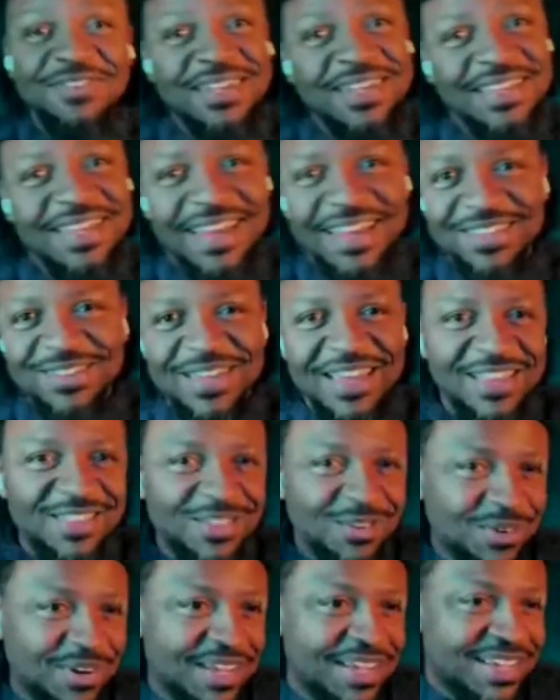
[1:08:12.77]
And we tried
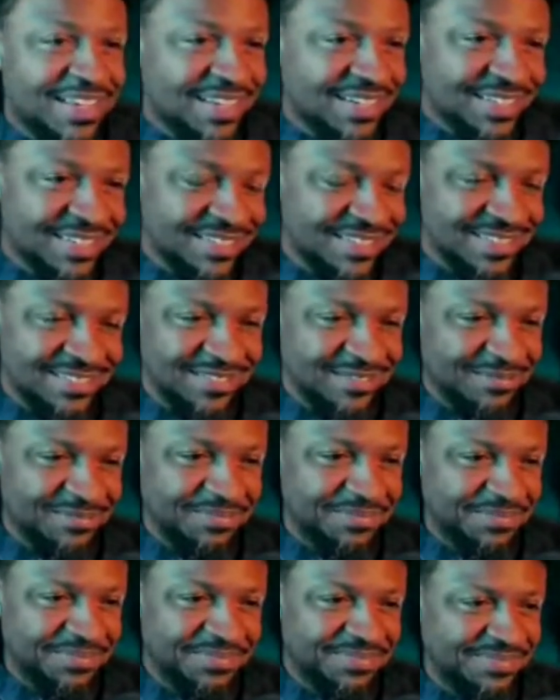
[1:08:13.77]
our best, man,
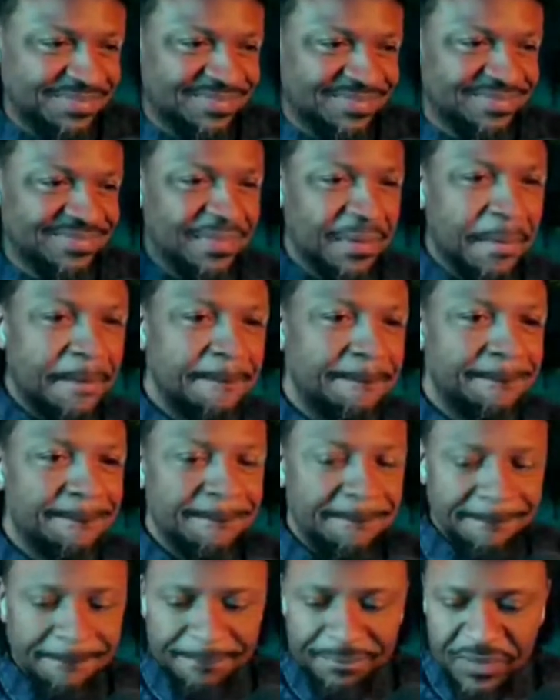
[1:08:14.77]
to shorten it,
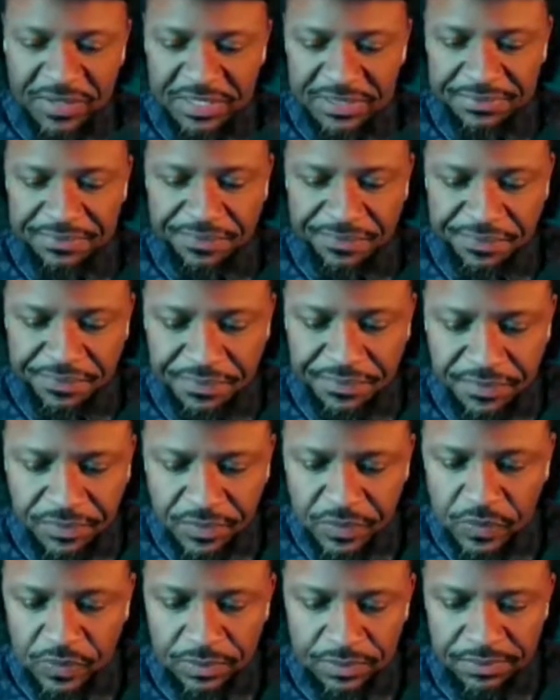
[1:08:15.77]

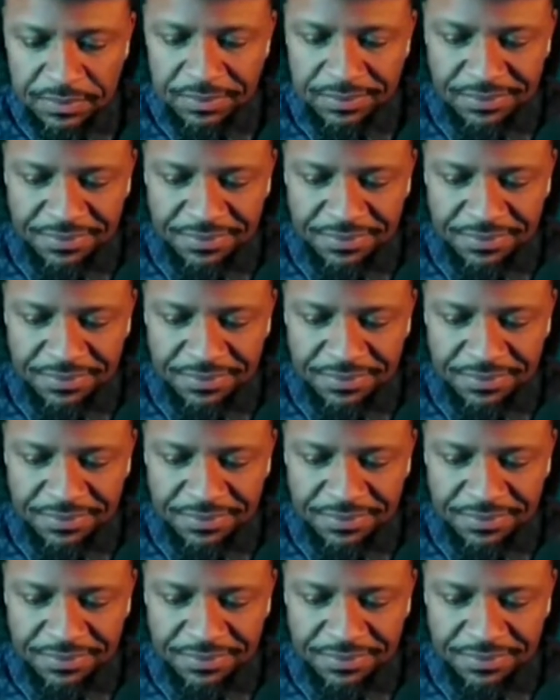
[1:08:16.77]
man.